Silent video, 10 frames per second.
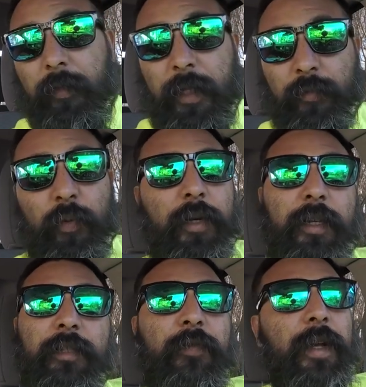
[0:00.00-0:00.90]
That's what it
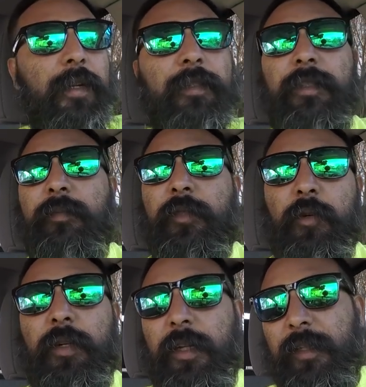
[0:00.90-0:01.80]
is, fellas. I'm
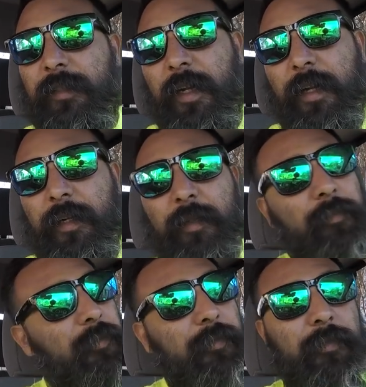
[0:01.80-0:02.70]
totally excited.
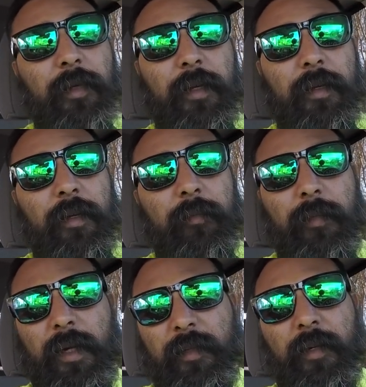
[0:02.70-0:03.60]

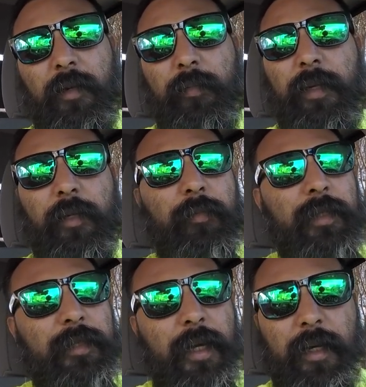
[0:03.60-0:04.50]
I thought I would be a little
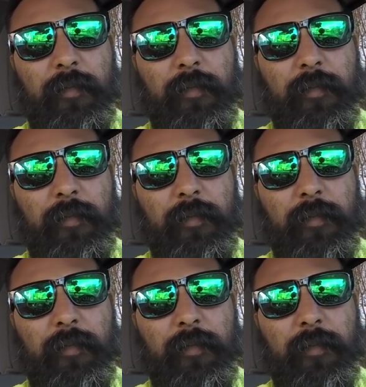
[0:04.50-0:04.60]
bit tired,